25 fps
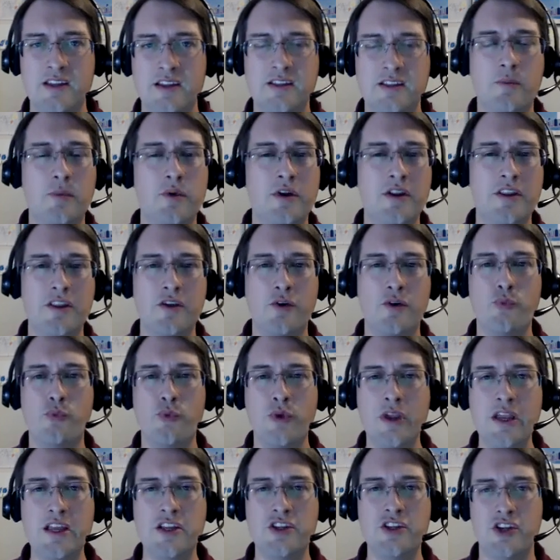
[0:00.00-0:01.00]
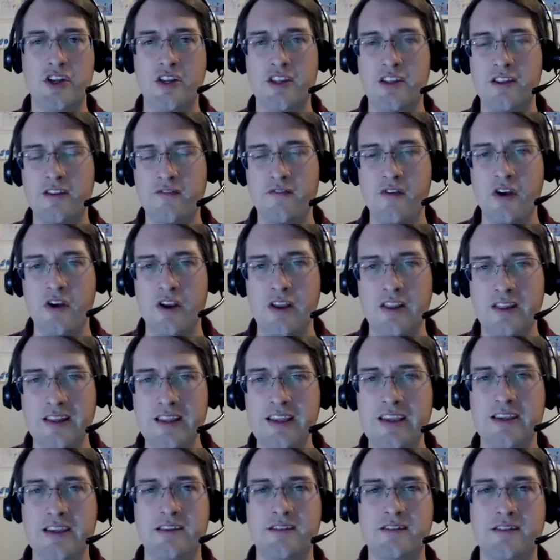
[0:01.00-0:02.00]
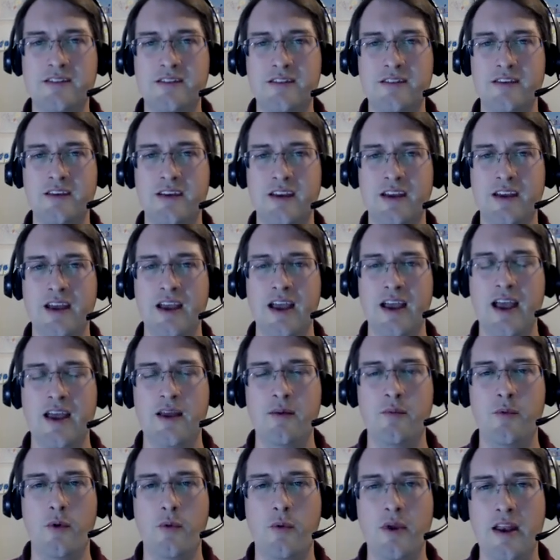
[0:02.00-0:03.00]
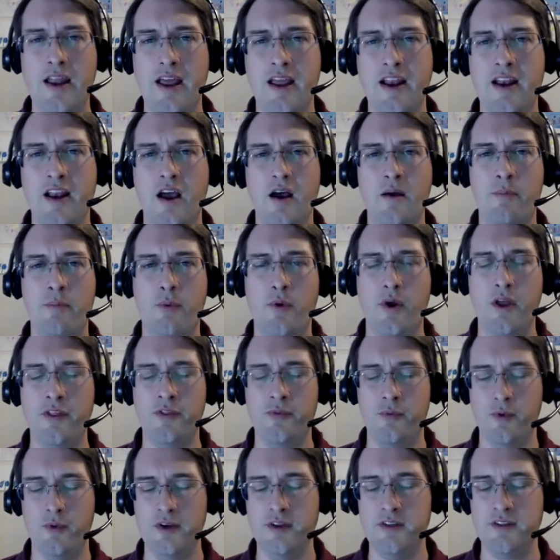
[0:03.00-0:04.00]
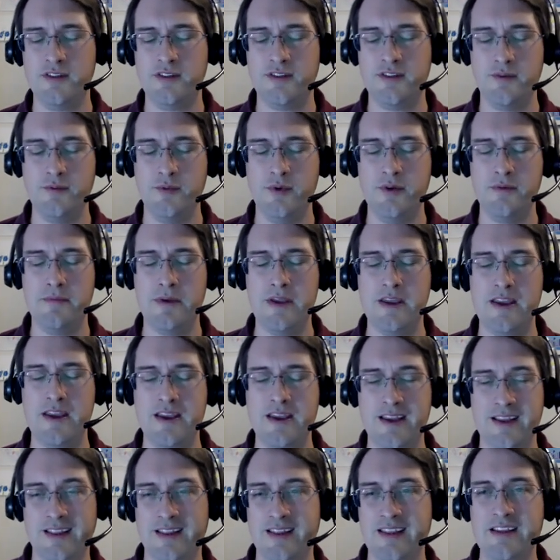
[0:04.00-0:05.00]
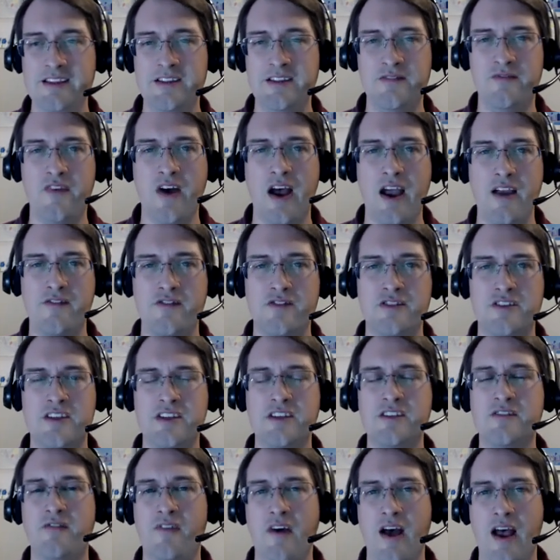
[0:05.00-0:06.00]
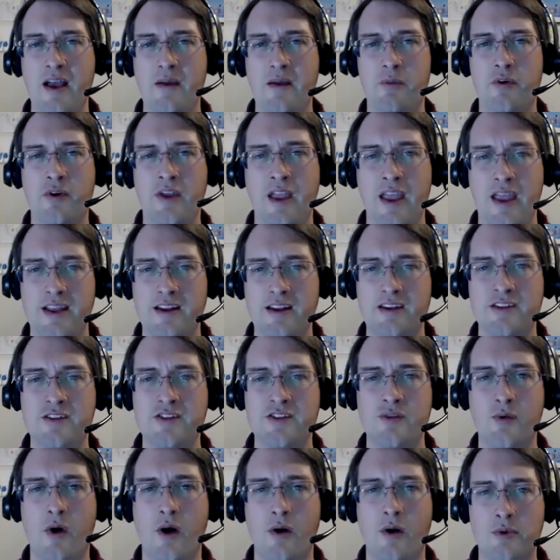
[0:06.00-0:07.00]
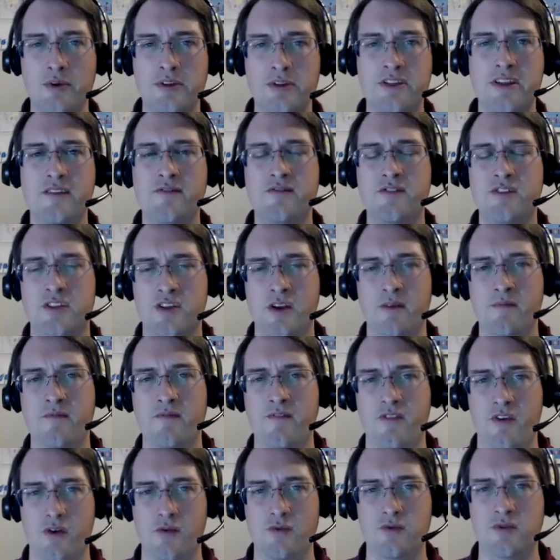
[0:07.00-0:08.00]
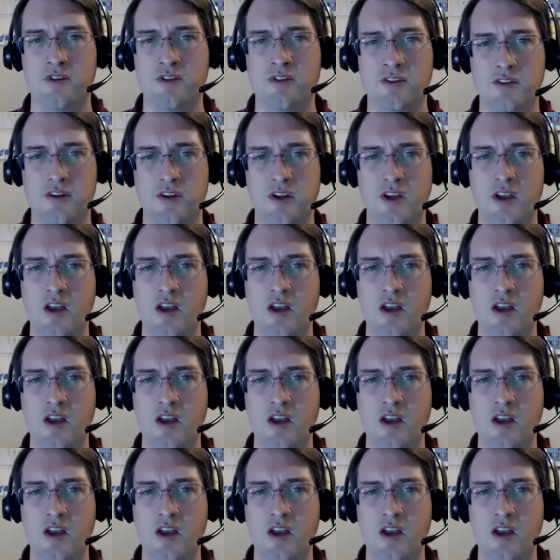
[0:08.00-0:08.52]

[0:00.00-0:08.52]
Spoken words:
someone in their region at the very least. And what we'd end up with would be at least 5 or 6 viable candidates who all received some votes.